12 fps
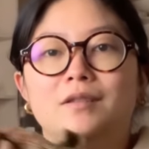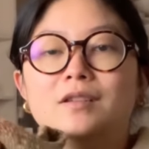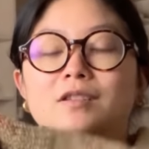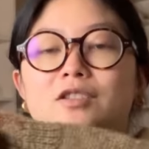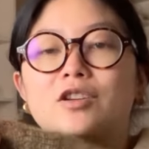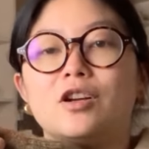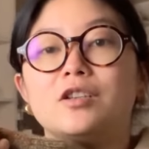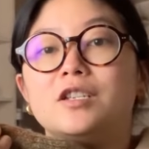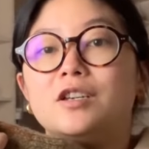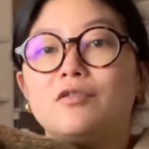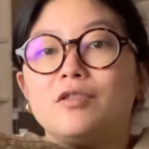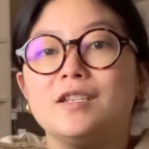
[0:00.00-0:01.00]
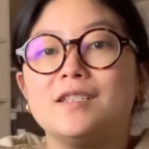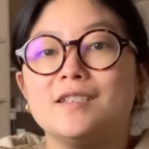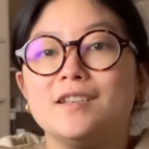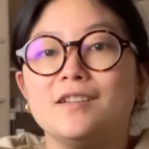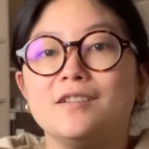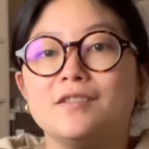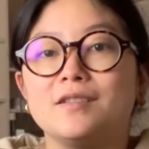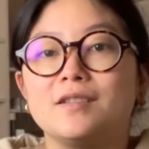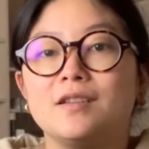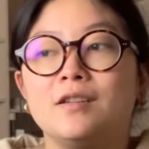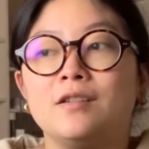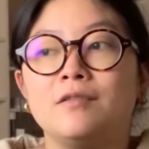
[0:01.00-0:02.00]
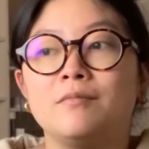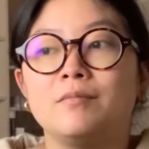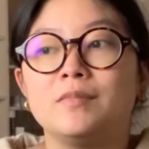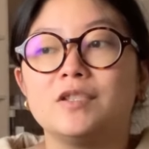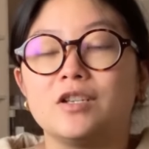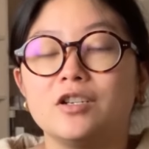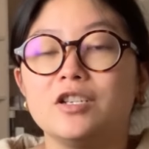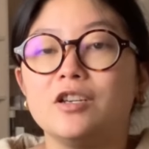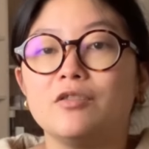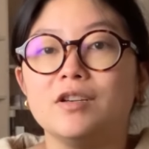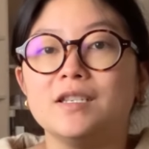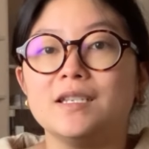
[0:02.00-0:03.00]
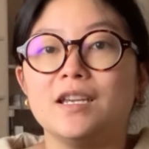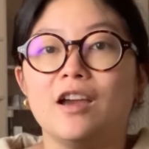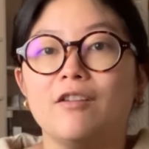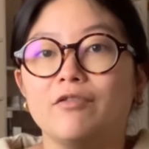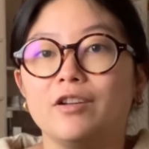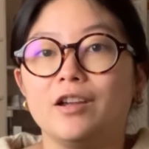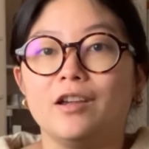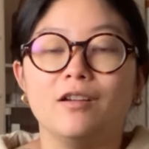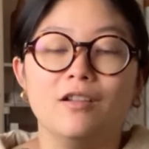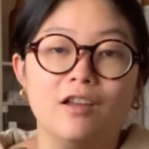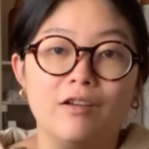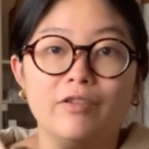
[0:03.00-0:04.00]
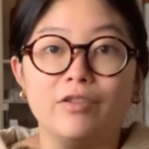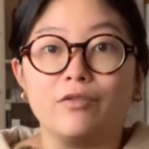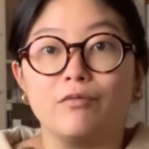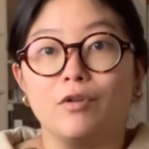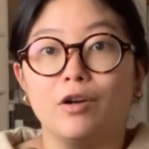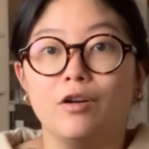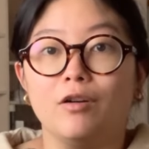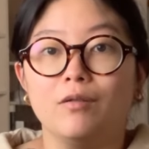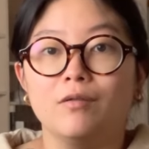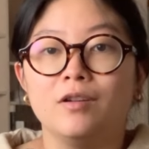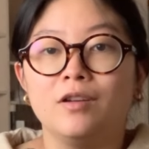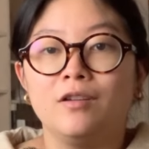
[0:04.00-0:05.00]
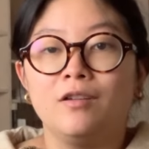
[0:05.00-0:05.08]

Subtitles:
start decreases start decreasing every 11th row